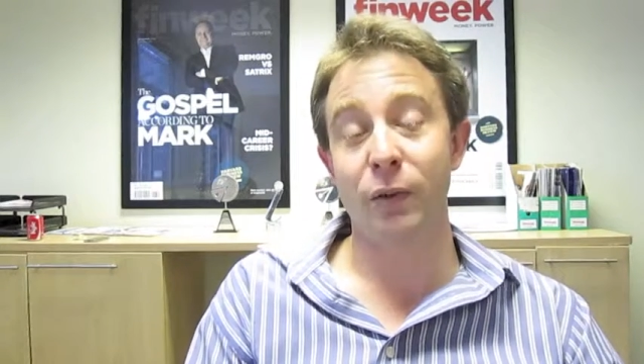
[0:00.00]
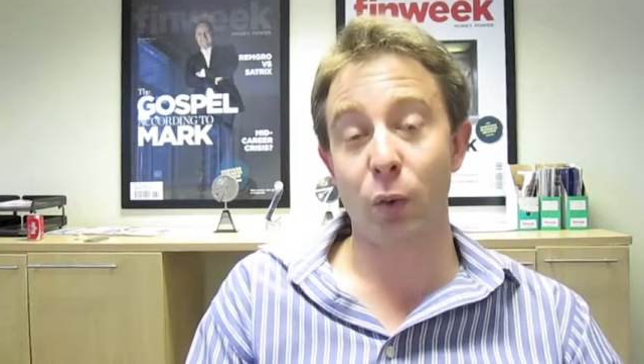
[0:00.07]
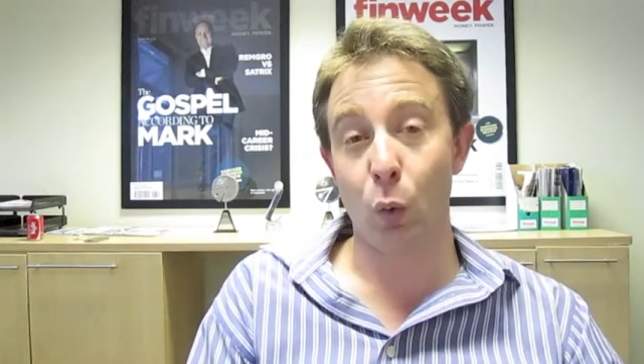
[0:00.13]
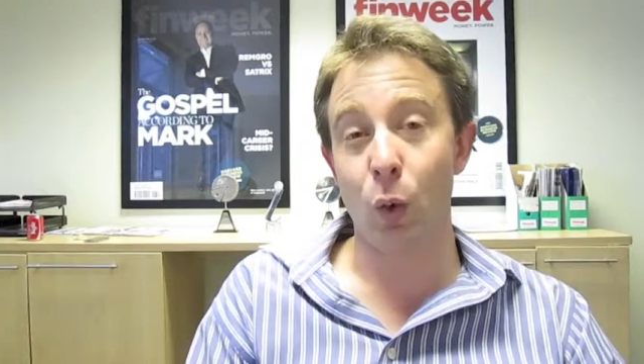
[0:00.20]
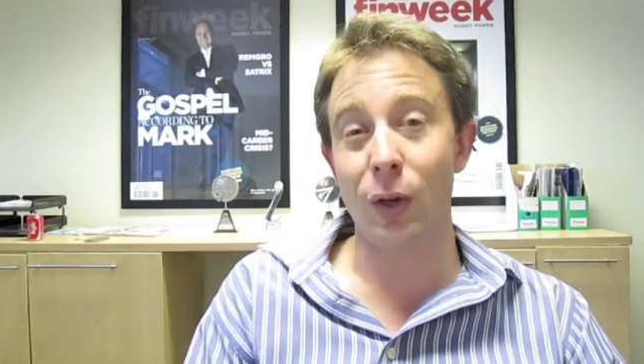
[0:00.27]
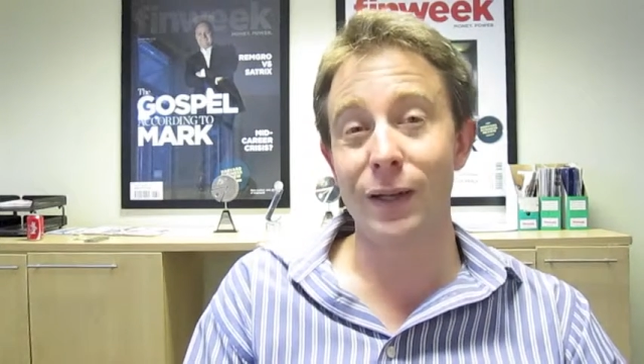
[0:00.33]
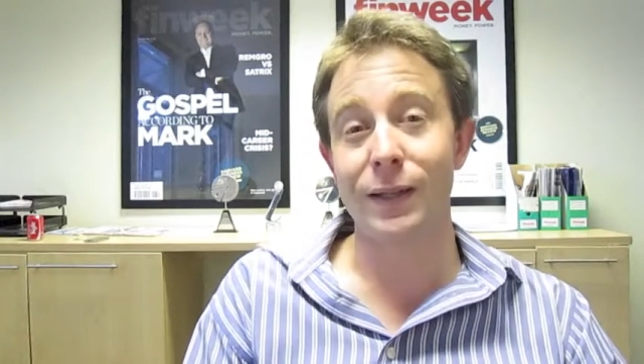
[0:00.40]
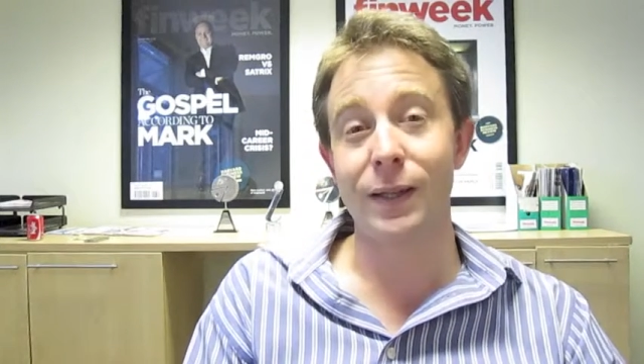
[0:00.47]
and
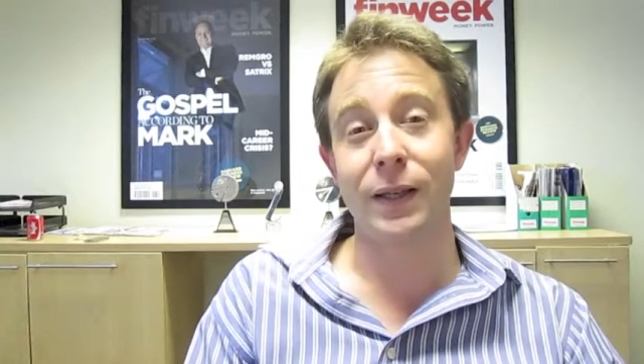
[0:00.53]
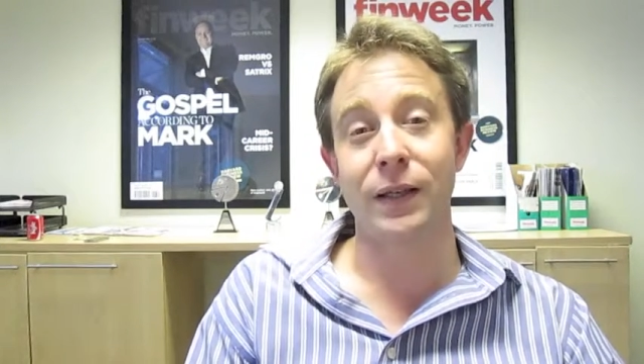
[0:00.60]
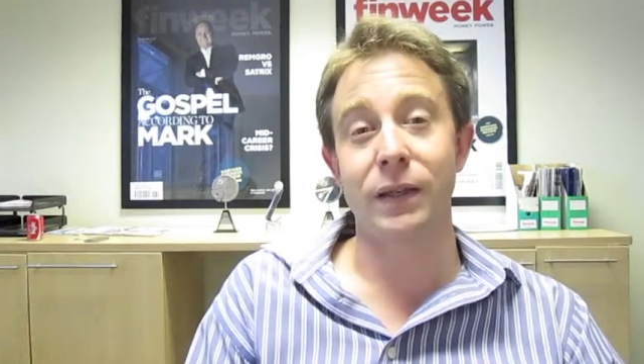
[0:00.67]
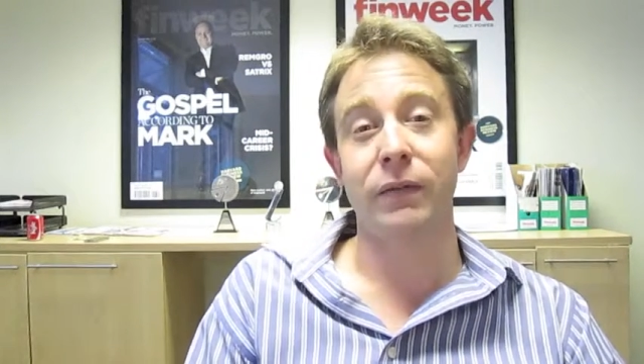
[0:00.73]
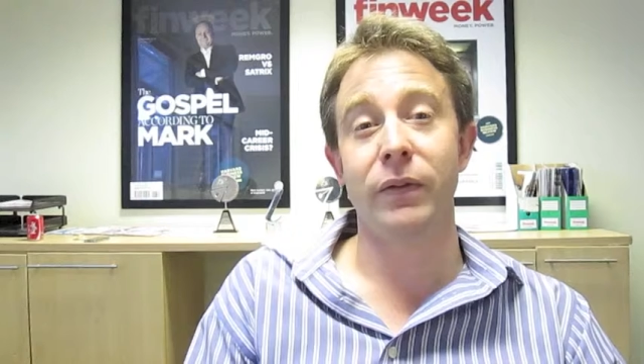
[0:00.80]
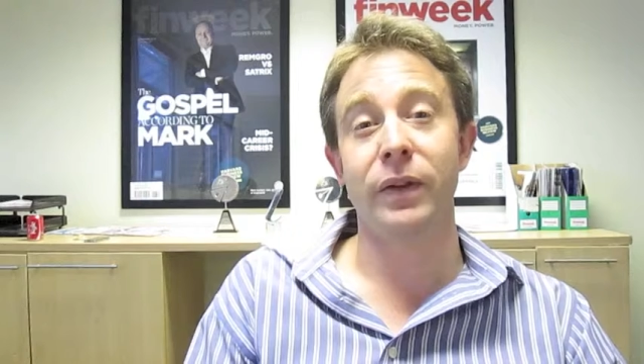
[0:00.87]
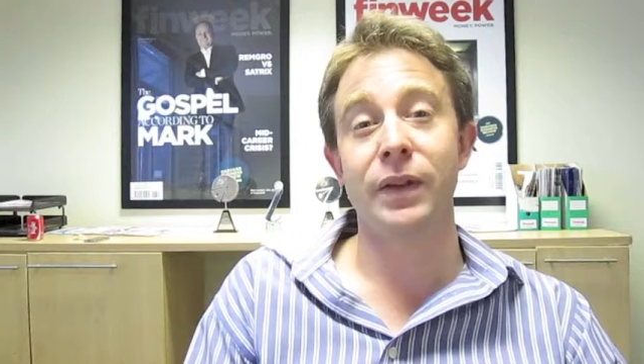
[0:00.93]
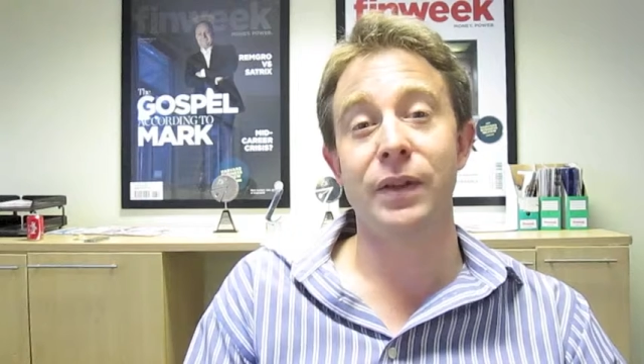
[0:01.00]

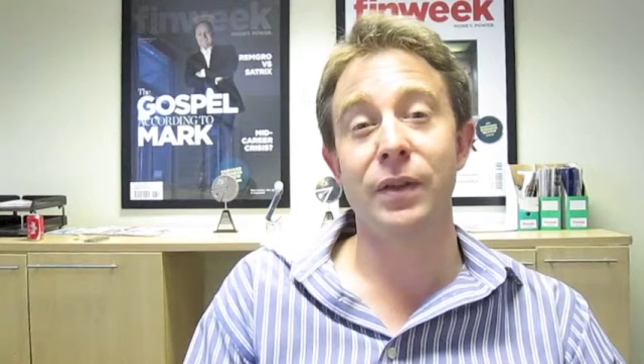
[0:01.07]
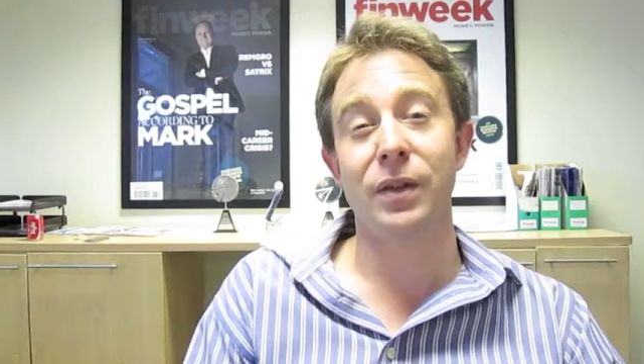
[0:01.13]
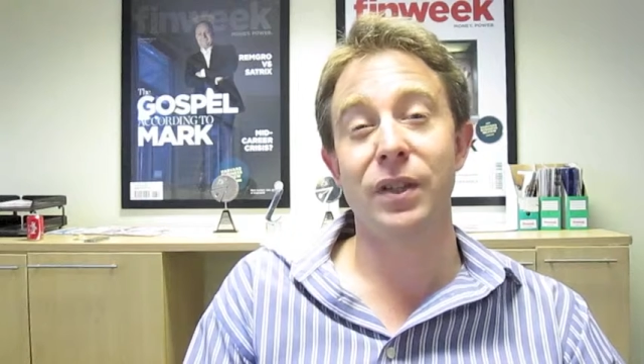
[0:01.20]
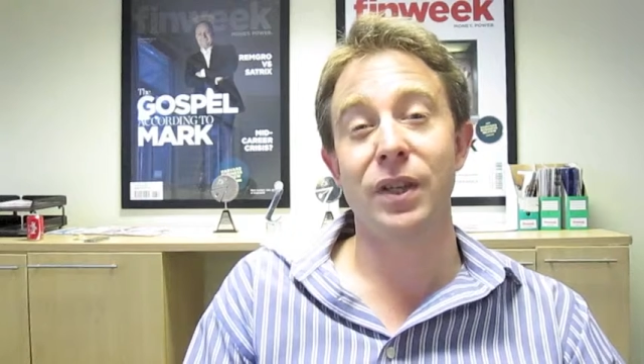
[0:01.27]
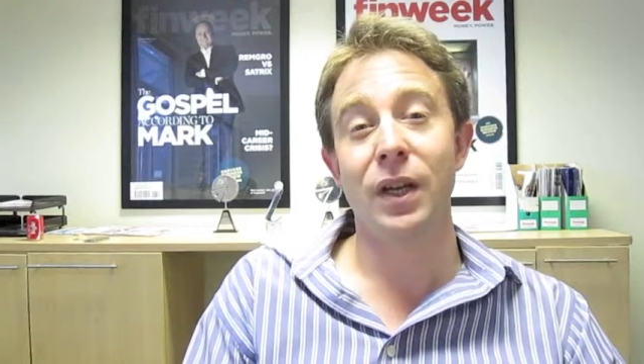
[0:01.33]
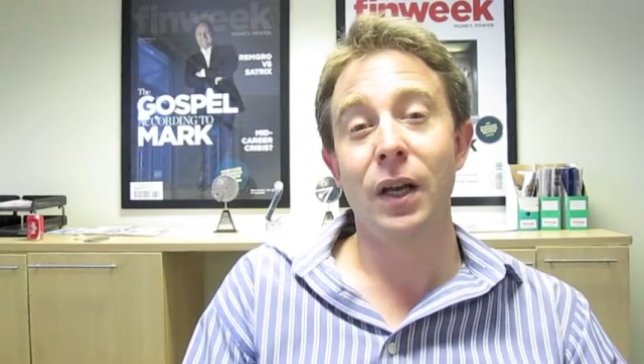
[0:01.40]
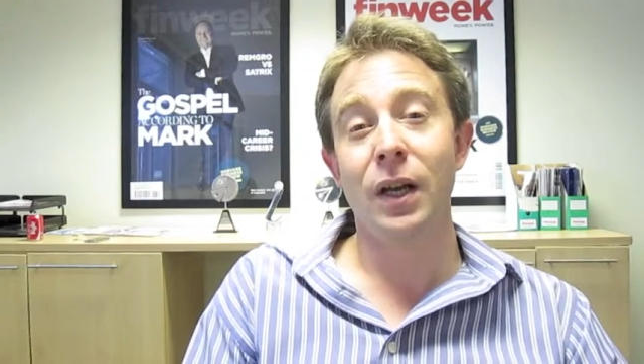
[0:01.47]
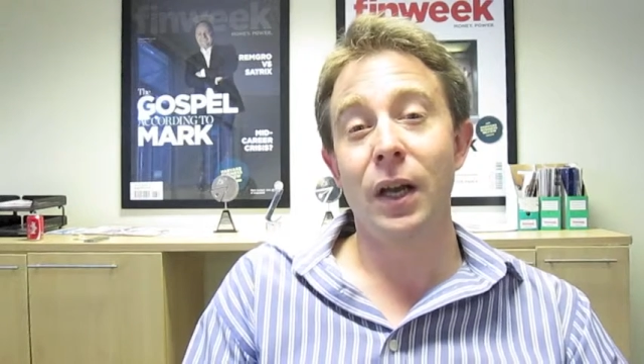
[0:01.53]
qualitative research.